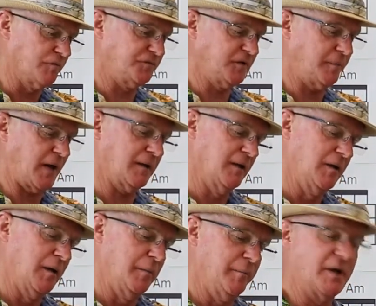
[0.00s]
from the back.
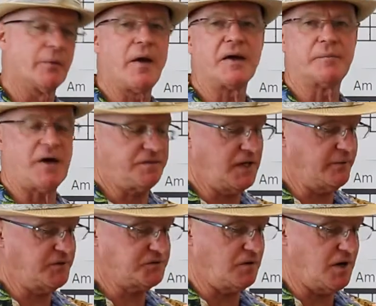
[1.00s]
But around about
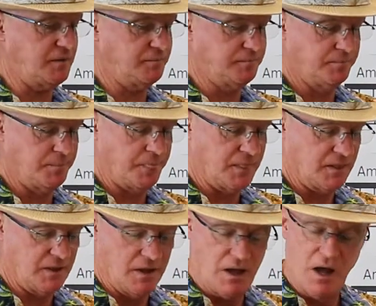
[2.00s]
there is right.
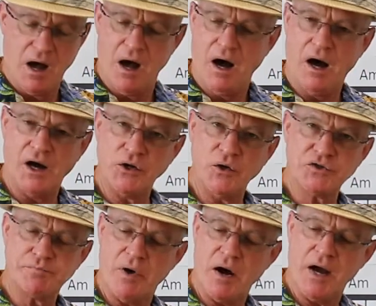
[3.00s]
I
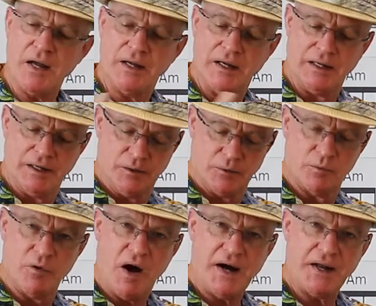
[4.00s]
use my
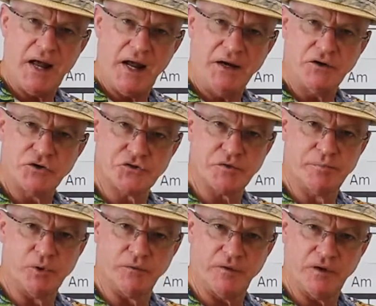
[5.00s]
right hand to support the